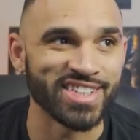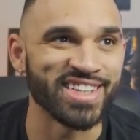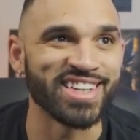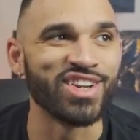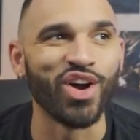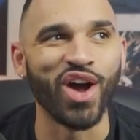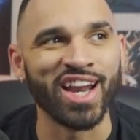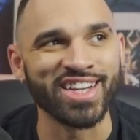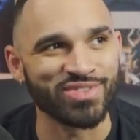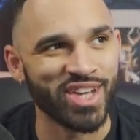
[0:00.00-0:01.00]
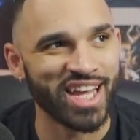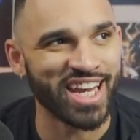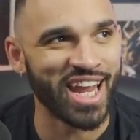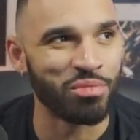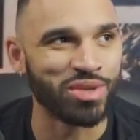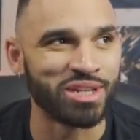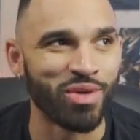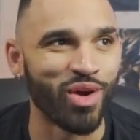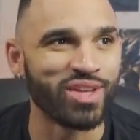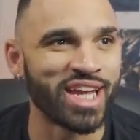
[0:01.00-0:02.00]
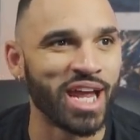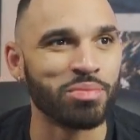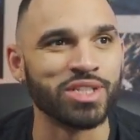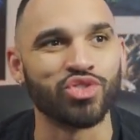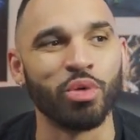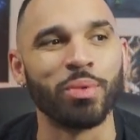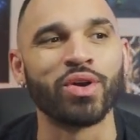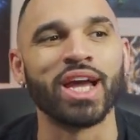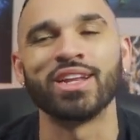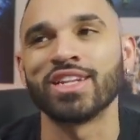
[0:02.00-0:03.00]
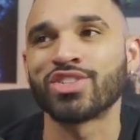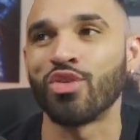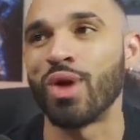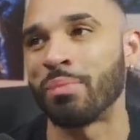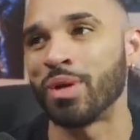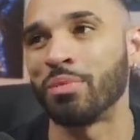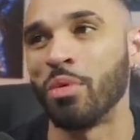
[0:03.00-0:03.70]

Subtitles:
You know how it is, man. The gambling, bro. The gambling trope. Okay, that's gonna wrap it up. No